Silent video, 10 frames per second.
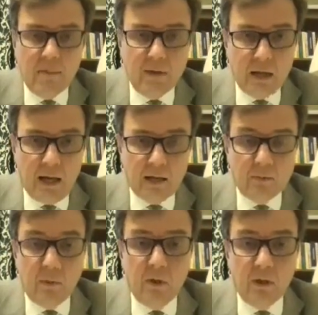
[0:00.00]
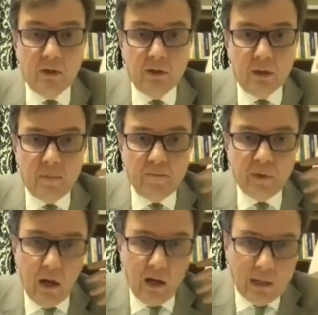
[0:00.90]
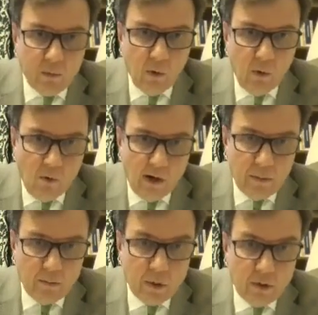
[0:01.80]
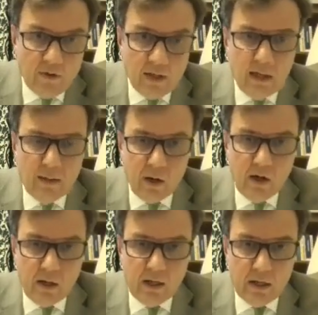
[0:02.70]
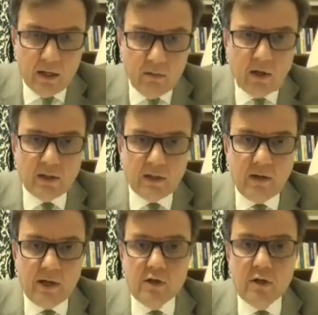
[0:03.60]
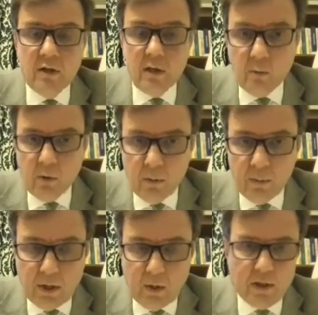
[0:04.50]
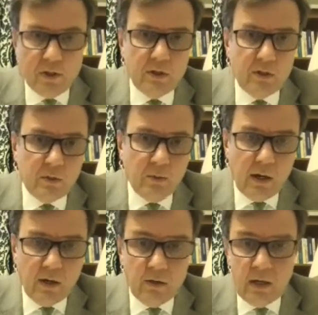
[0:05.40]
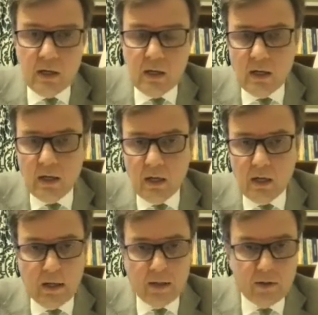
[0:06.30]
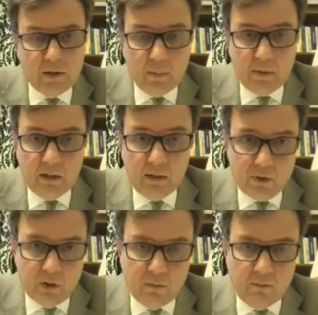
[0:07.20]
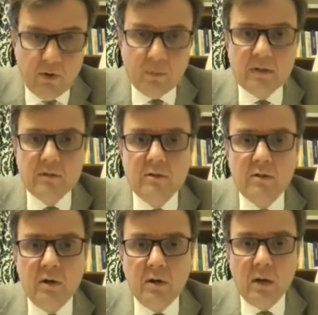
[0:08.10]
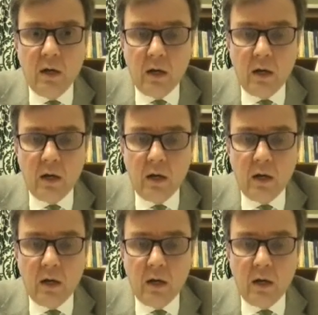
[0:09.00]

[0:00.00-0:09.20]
the gas boiler. So I think we're already moving that market in the right direction. There will be questions around the suitability of certain properties and so on,